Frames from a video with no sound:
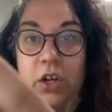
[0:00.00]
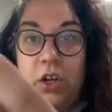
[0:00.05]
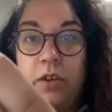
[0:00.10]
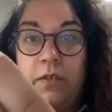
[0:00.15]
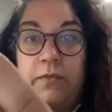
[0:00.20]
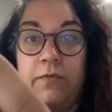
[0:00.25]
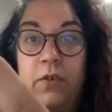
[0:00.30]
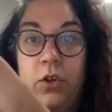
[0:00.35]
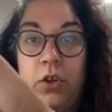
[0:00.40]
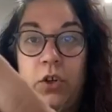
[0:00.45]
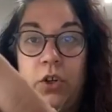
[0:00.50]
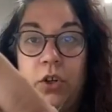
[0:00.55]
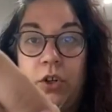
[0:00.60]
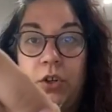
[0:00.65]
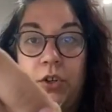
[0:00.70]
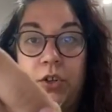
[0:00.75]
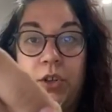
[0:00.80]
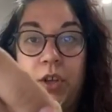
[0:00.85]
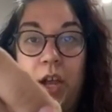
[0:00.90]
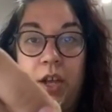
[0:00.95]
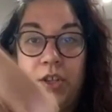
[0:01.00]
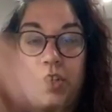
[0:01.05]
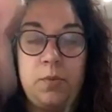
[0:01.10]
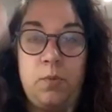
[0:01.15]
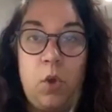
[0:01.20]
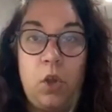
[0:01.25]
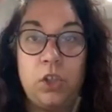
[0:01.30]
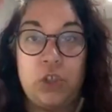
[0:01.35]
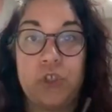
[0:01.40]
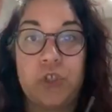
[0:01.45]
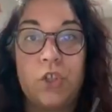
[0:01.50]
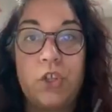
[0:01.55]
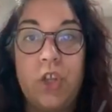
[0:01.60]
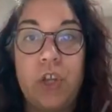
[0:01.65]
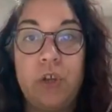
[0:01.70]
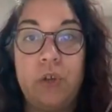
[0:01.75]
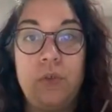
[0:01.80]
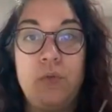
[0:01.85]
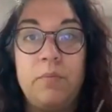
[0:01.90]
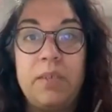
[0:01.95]
for a smaller
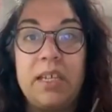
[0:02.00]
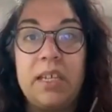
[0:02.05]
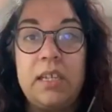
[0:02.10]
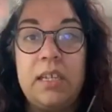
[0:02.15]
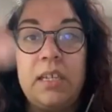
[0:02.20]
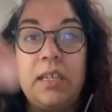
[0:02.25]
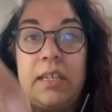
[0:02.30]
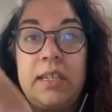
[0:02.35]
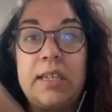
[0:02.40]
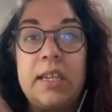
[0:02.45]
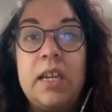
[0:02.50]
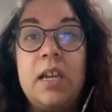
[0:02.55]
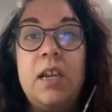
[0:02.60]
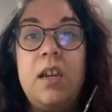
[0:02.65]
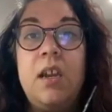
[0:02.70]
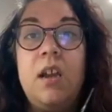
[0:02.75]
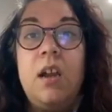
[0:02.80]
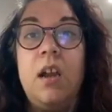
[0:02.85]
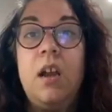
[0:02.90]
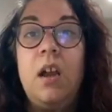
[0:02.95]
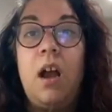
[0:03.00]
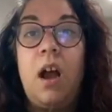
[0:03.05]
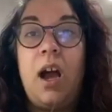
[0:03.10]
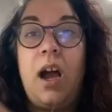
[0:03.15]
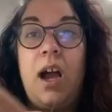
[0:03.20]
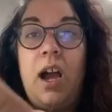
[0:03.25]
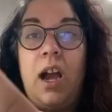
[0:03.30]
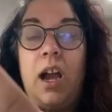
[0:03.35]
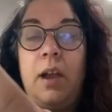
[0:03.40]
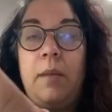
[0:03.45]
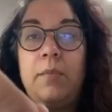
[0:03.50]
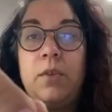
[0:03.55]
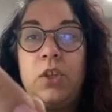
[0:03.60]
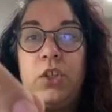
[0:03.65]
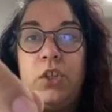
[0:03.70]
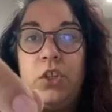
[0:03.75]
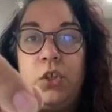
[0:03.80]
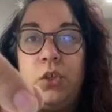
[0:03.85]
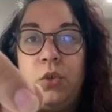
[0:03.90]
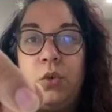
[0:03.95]
stone, because
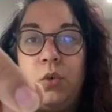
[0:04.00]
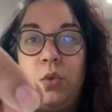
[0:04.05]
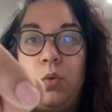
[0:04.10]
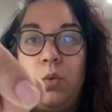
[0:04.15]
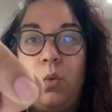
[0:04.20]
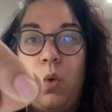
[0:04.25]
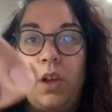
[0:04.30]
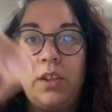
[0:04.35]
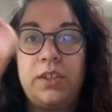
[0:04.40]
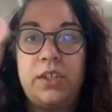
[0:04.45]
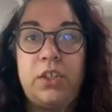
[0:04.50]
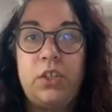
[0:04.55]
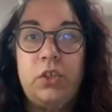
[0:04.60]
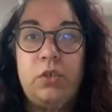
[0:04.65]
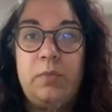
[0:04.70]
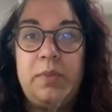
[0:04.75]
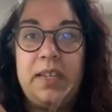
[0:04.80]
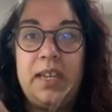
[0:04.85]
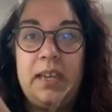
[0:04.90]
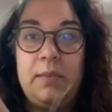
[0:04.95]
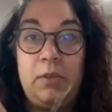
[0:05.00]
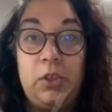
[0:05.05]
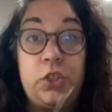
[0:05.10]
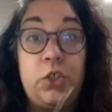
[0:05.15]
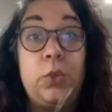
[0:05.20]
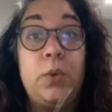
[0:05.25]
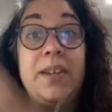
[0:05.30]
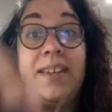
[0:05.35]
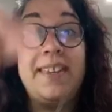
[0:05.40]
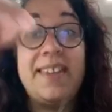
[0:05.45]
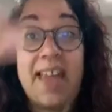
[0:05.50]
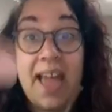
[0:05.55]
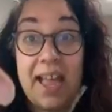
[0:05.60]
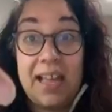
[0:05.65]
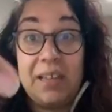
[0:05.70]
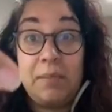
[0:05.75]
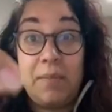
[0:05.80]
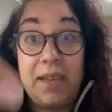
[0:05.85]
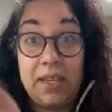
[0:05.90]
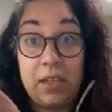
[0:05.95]
you want to be able to
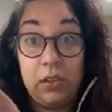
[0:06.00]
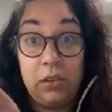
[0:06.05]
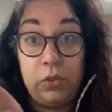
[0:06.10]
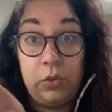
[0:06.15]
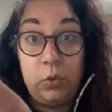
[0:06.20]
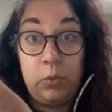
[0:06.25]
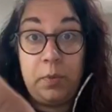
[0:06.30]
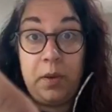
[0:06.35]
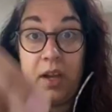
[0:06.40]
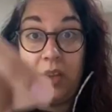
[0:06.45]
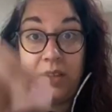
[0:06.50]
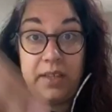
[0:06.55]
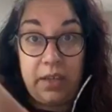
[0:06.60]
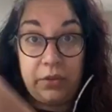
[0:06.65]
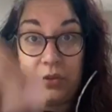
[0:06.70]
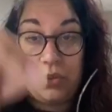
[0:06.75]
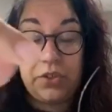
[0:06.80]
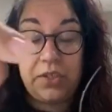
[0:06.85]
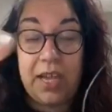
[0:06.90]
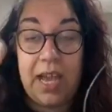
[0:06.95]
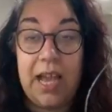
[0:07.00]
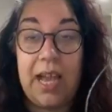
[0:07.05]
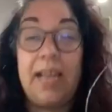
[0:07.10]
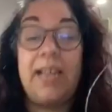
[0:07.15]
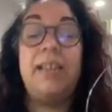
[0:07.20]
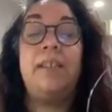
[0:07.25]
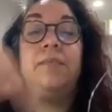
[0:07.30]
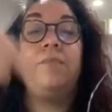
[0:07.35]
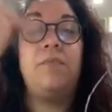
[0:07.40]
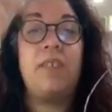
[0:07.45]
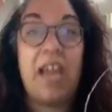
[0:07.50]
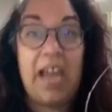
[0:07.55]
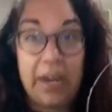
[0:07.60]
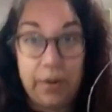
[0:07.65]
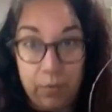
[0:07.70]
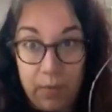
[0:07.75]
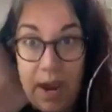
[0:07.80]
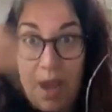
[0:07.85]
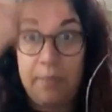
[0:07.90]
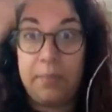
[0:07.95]
again make a loop on the other side
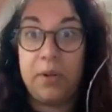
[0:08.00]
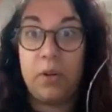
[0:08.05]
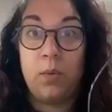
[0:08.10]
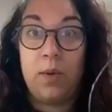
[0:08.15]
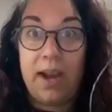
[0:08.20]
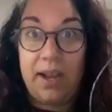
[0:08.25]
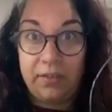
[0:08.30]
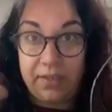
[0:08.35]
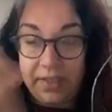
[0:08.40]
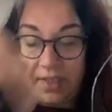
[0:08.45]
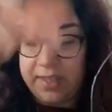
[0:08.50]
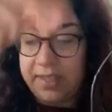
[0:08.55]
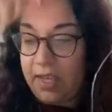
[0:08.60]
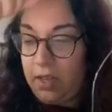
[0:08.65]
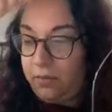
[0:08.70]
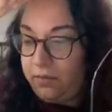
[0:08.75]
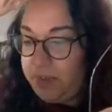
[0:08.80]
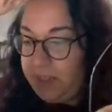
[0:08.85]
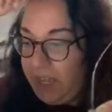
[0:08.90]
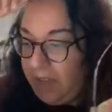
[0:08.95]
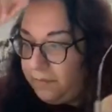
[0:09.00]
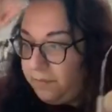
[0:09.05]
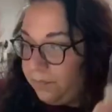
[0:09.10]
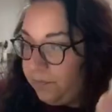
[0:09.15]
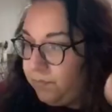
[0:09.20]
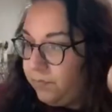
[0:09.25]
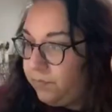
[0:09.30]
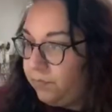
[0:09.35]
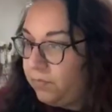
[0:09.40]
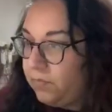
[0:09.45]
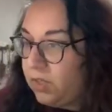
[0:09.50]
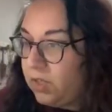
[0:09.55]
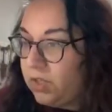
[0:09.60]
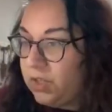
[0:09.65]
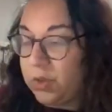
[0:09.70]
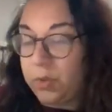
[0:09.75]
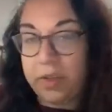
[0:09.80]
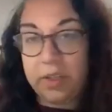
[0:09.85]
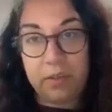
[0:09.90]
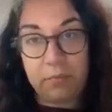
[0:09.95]
and wrap it around itself again.
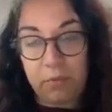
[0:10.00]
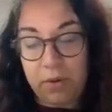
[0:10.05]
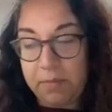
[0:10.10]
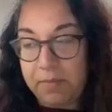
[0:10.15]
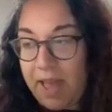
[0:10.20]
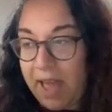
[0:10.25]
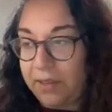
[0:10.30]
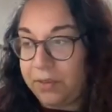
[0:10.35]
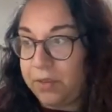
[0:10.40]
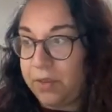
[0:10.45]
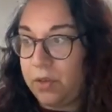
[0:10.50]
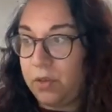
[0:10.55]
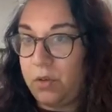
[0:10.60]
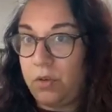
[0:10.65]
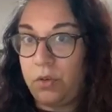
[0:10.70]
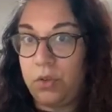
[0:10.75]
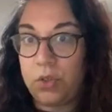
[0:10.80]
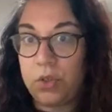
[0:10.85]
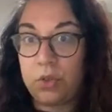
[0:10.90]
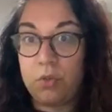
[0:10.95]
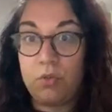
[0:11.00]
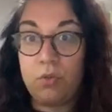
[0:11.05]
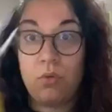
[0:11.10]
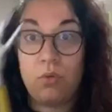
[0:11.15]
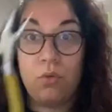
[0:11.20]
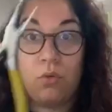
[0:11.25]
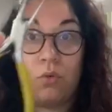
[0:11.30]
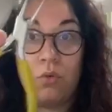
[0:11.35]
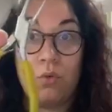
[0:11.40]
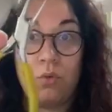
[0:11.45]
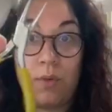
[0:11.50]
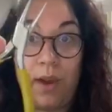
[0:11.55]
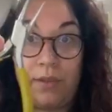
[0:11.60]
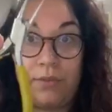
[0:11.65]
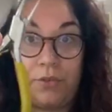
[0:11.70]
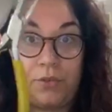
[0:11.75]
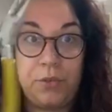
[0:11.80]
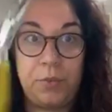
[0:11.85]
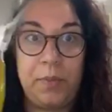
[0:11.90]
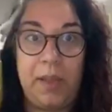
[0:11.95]
So we're gonna bring back those round
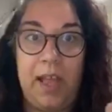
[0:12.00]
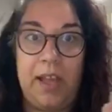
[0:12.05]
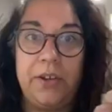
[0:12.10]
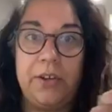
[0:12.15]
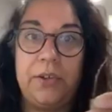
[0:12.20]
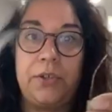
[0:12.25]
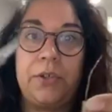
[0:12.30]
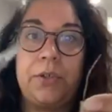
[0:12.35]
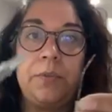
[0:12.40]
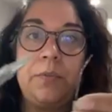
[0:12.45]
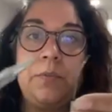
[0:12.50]
nose pliers.